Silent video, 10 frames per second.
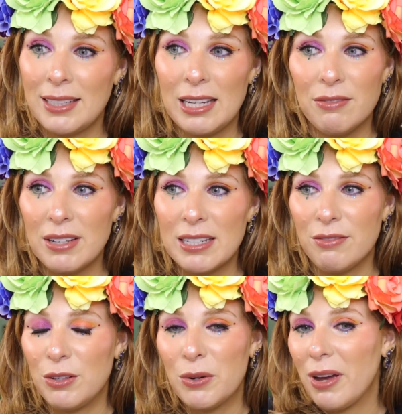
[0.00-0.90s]
even
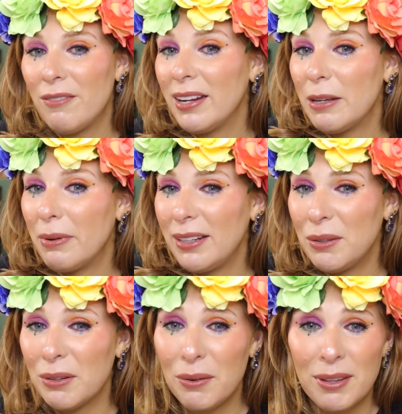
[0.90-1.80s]
if you don't have anybody
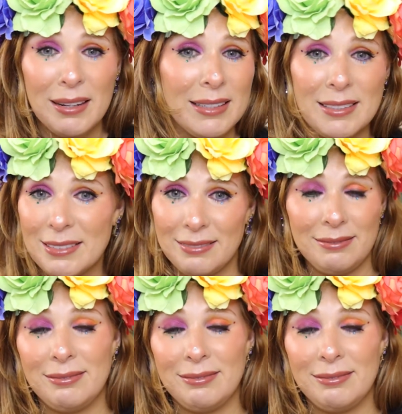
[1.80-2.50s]
you know that is,